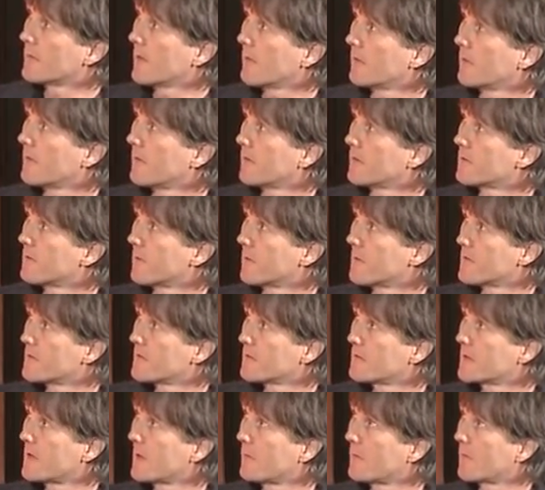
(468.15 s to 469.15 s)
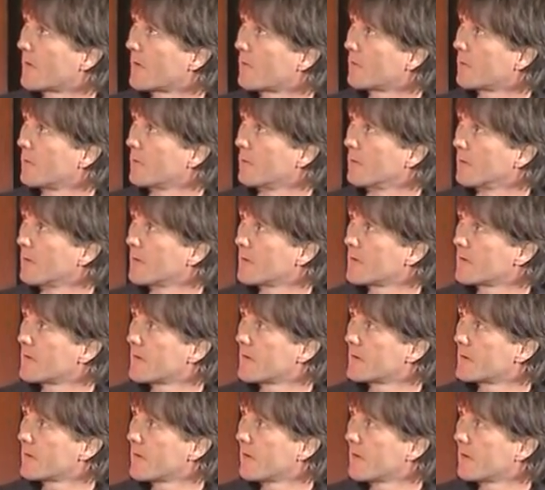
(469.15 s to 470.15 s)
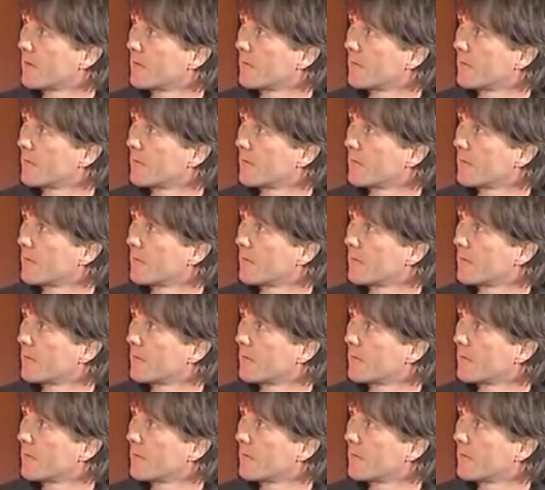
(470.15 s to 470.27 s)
I'm going to sort of skip through because there's